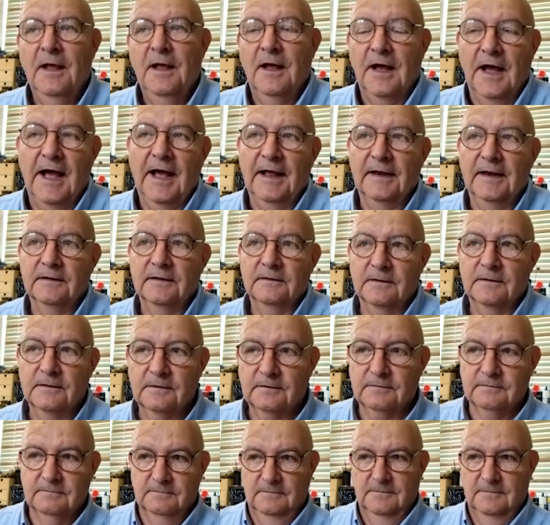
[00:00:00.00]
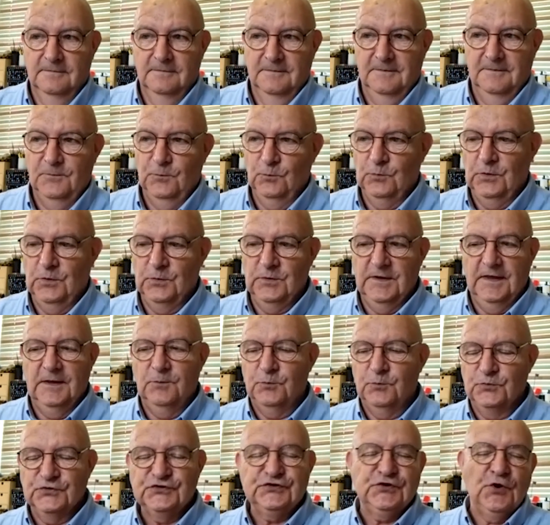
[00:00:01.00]
And
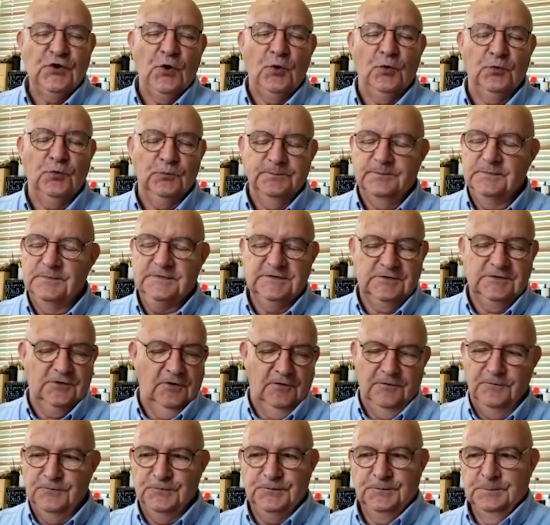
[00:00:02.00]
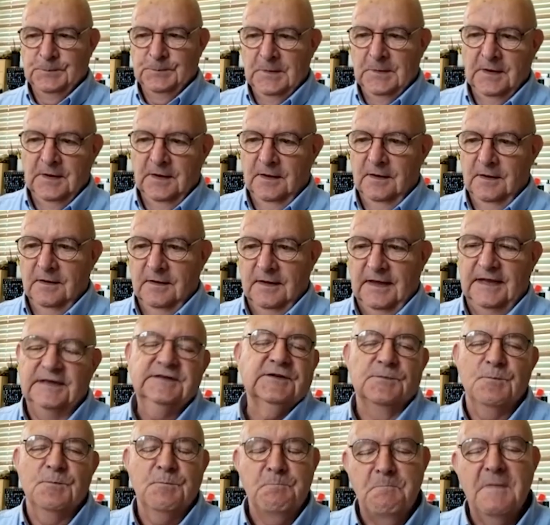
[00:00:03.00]
it was so sort of
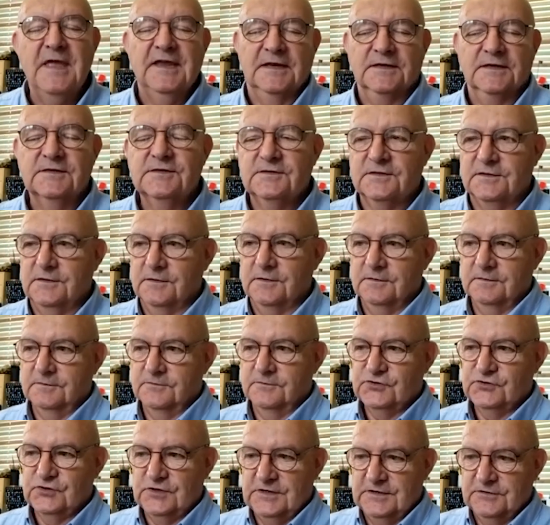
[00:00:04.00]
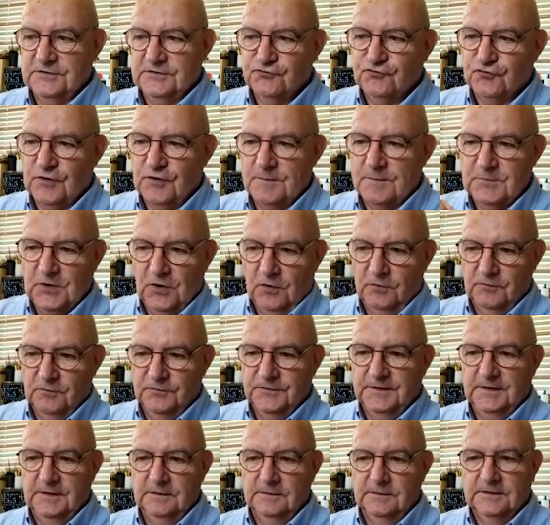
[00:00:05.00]
hit and miss that she trimmed all
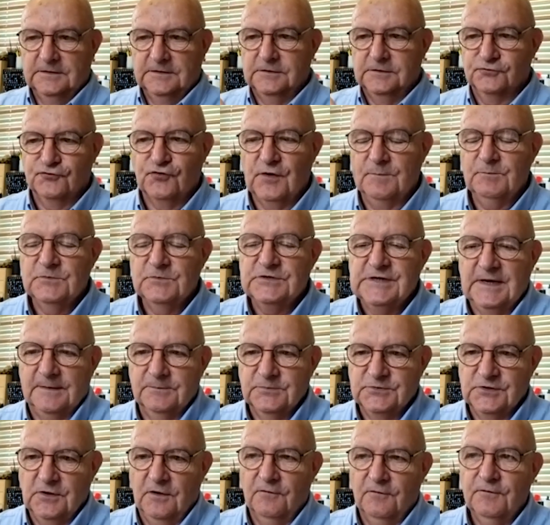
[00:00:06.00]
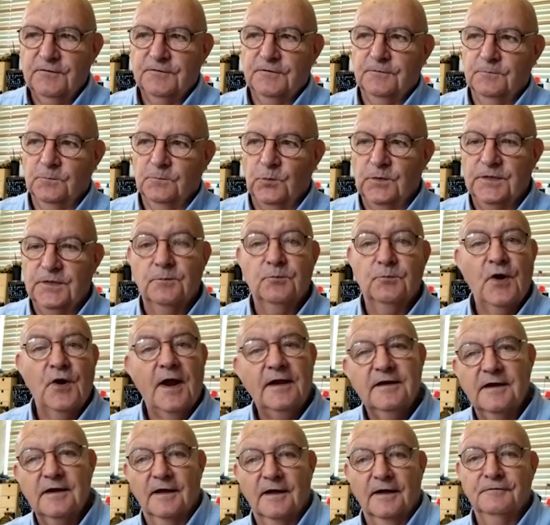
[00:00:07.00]
the little trim tabs off with a
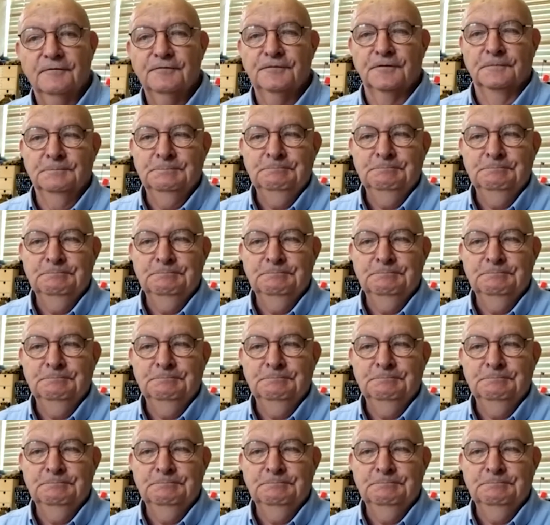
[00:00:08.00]
bread knife.